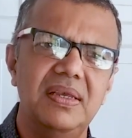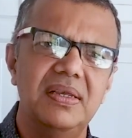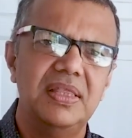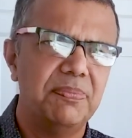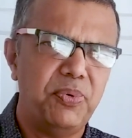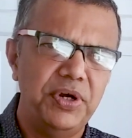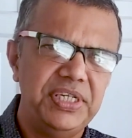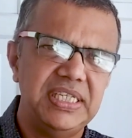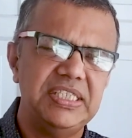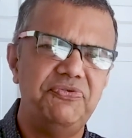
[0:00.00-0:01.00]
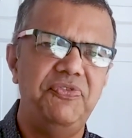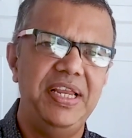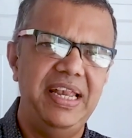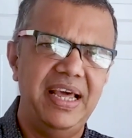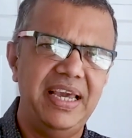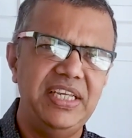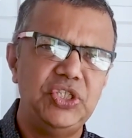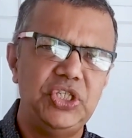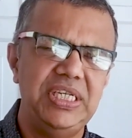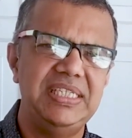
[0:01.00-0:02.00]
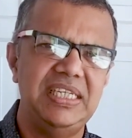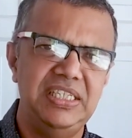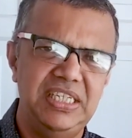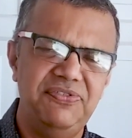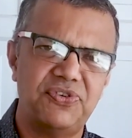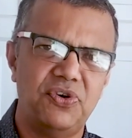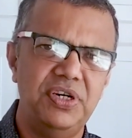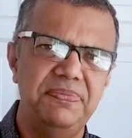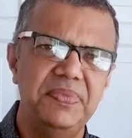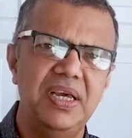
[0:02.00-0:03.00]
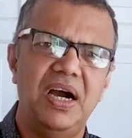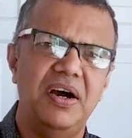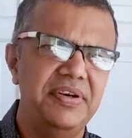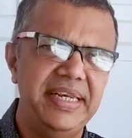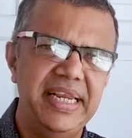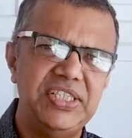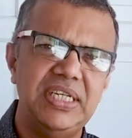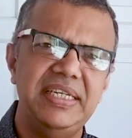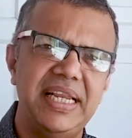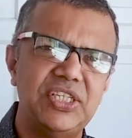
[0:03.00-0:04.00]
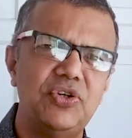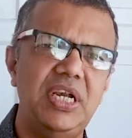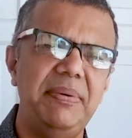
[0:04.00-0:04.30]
The point is, if we lie, cheat and defraud, our nation naturally